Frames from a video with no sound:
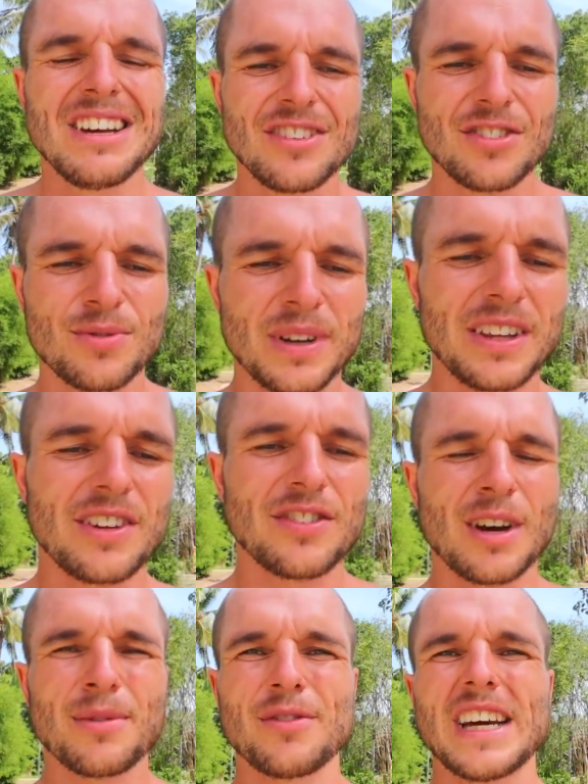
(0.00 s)
It's just one of those
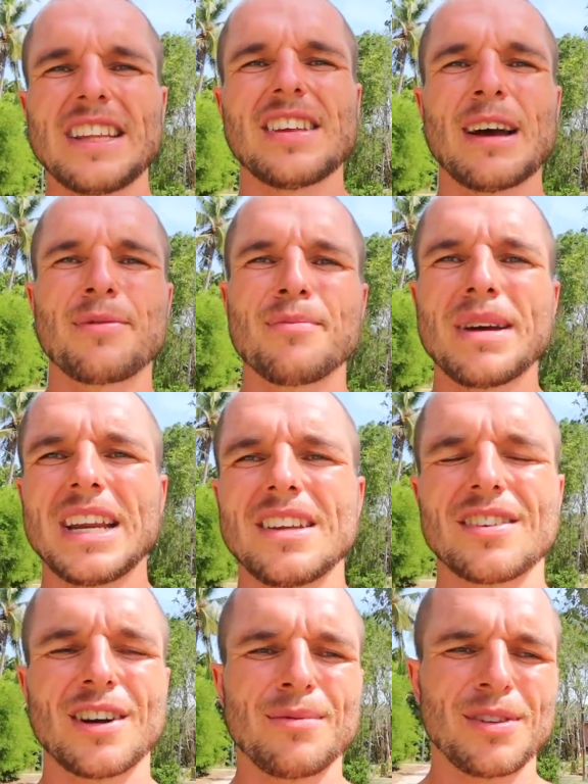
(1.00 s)
times. I've had this happen
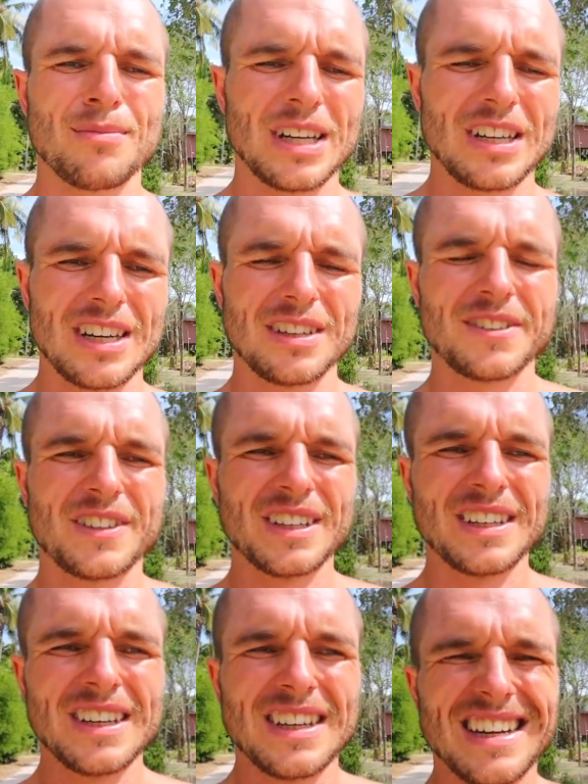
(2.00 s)
many times in my life.
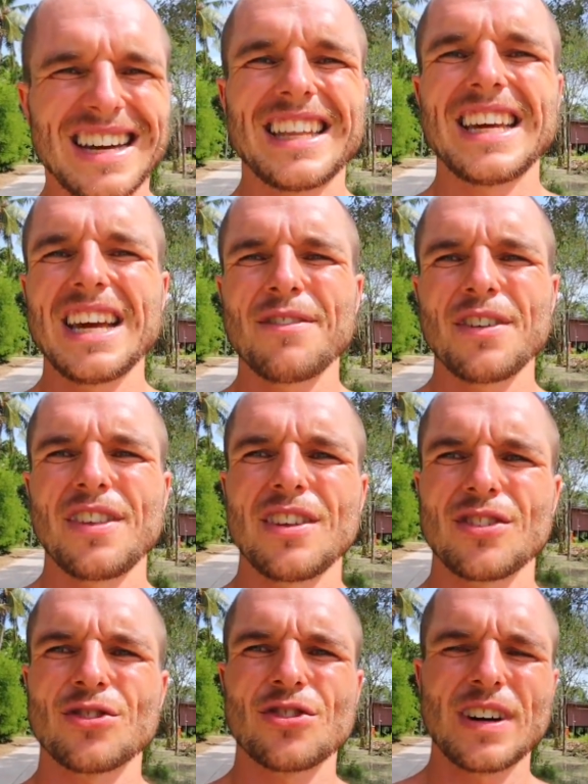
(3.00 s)
I think
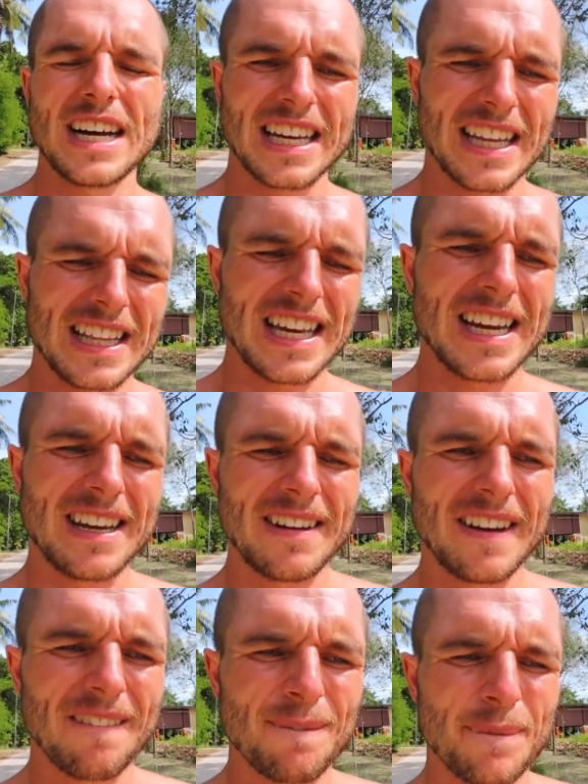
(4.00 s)
everything's on track and
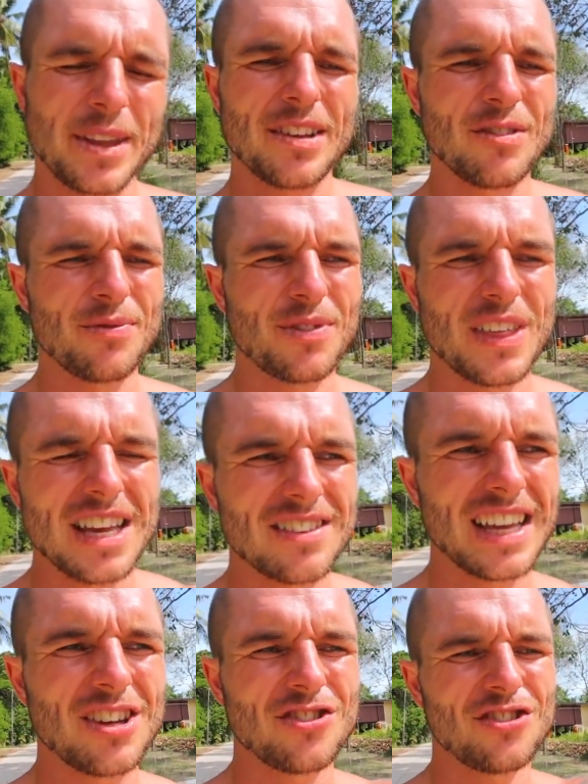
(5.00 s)
then
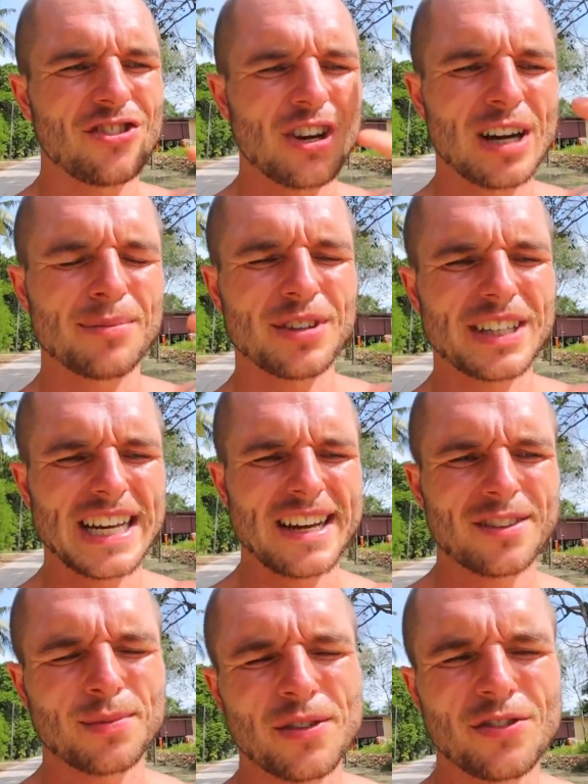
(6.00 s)
things get shook upside
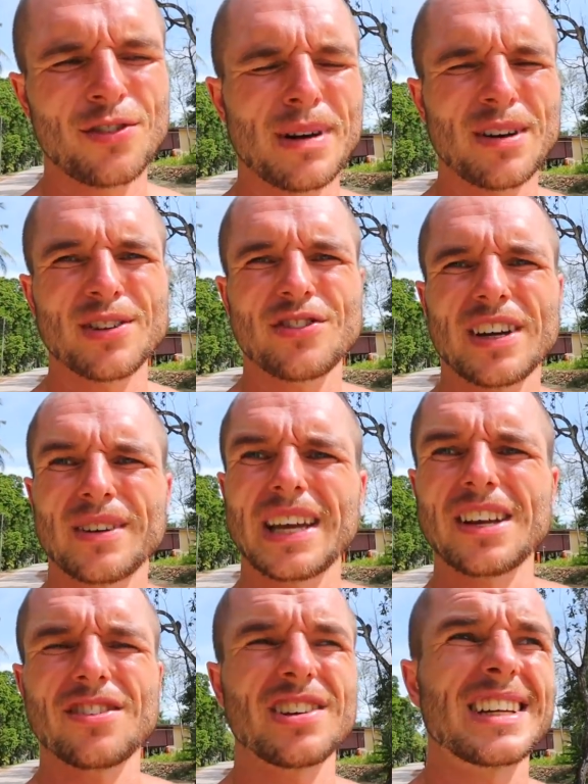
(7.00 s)
down, especially with my other channel
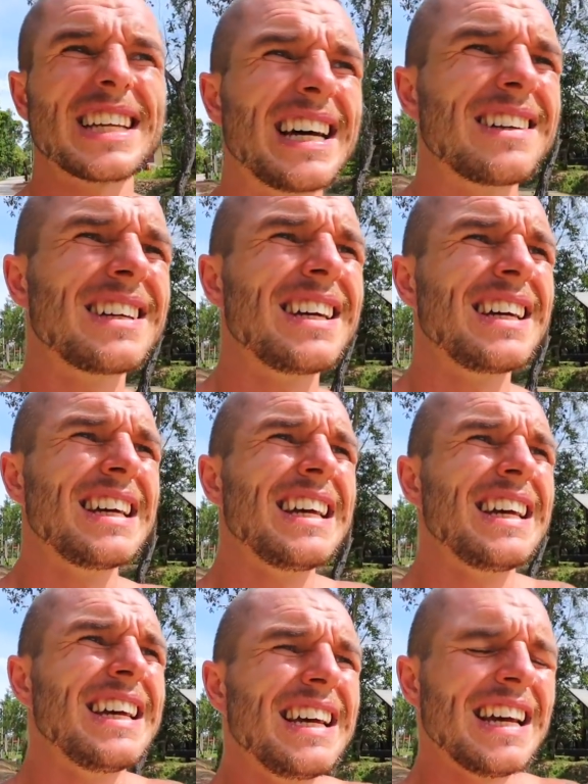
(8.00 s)
getting shut down.
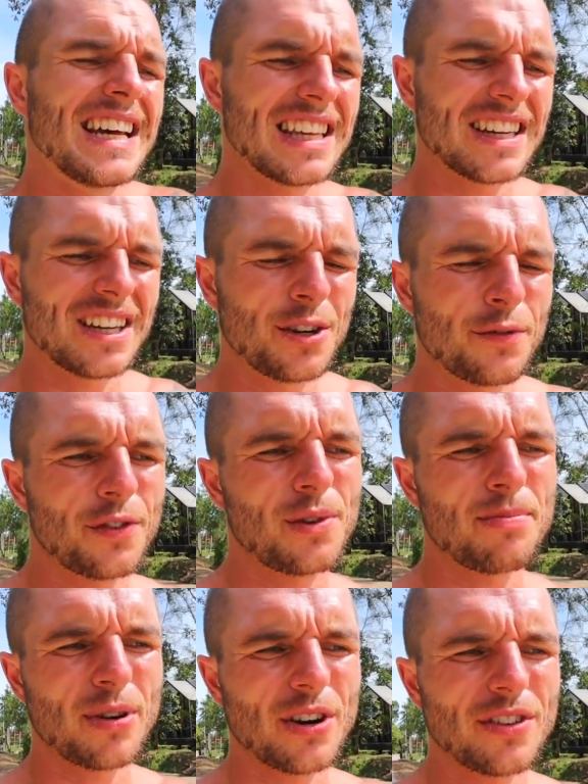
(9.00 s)
And then I go through
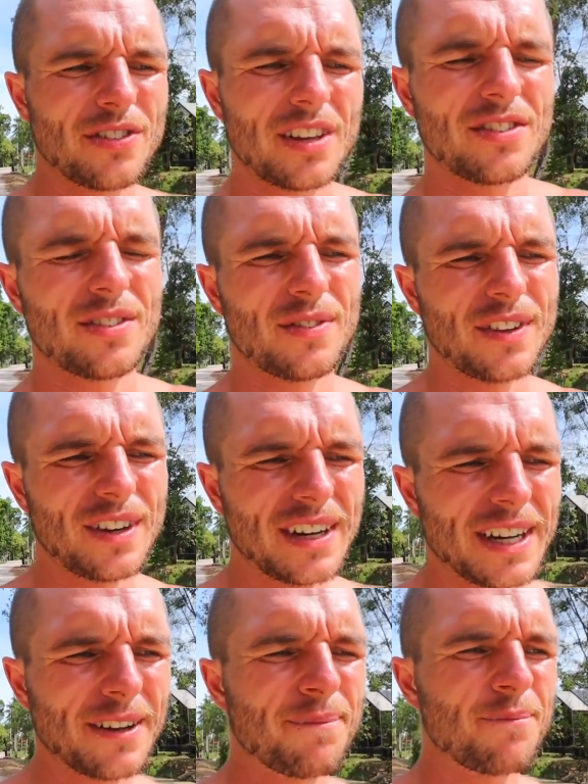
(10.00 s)
a process of
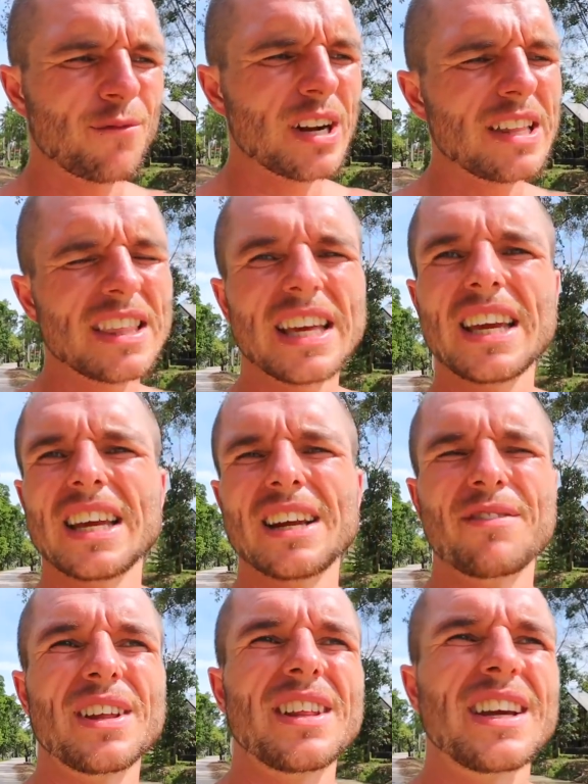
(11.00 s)
like rethinking
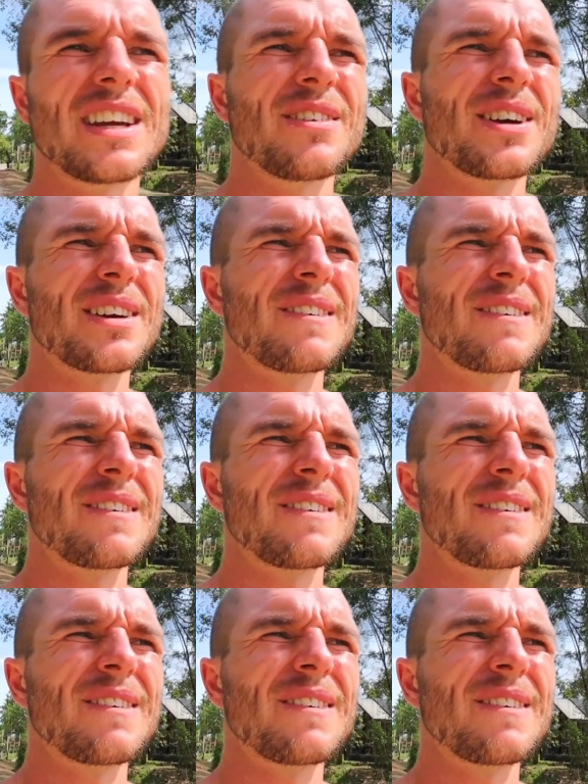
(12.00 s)
everything.